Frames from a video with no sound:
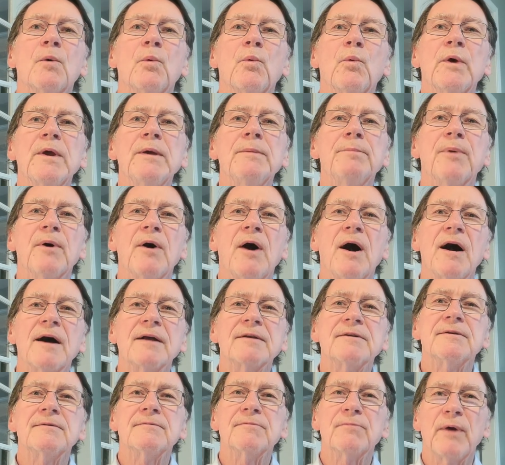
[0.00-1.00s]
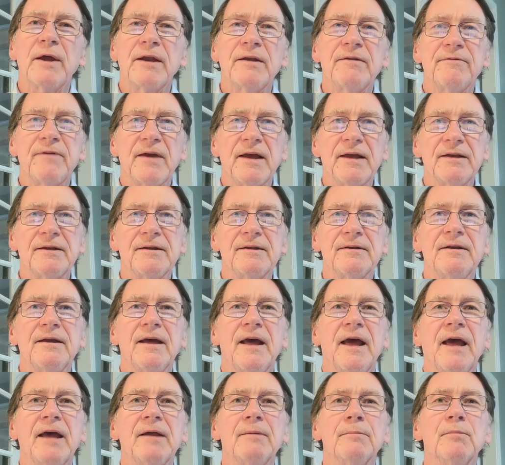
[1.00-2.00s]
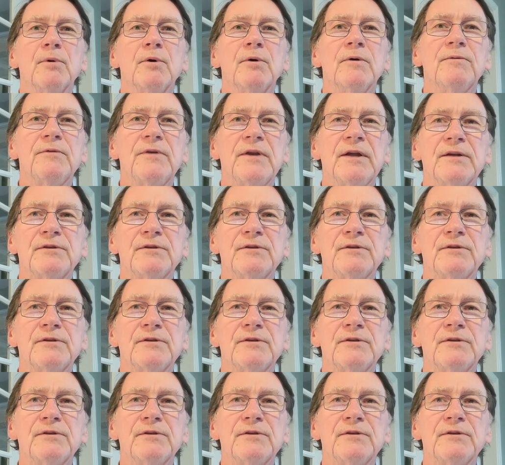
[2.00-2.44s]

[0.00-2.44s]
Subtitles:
we bought, renovated, and moved